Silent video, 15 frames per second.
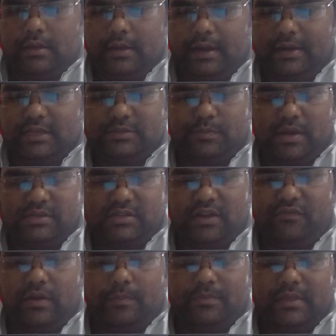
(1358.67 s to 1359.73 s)
it is
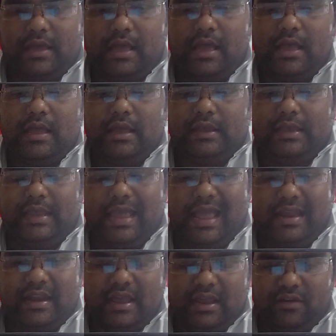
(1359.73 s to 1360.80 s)
measured from the
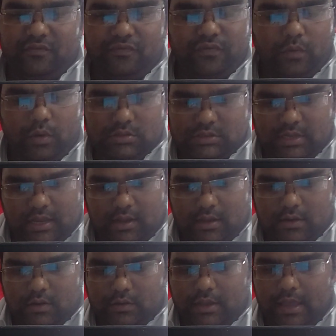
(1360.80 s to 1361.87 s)
canine fossa.
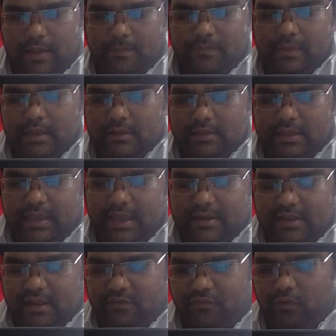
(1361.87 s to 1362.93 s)
Okay, the
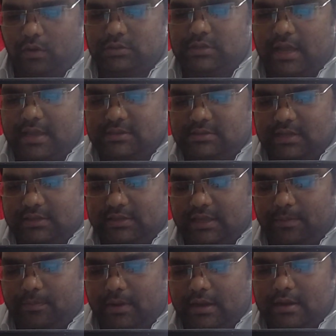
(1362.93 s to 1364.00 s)
canine fossa is
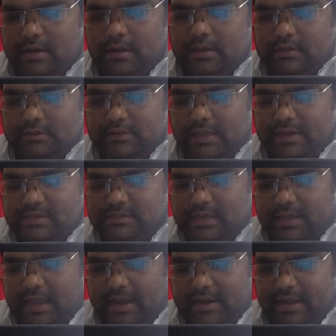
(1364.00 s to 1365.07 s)
nothing but there is
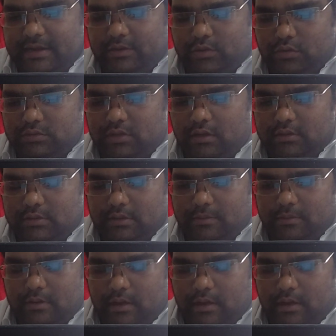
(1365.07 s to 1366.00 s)
a canine tooth on the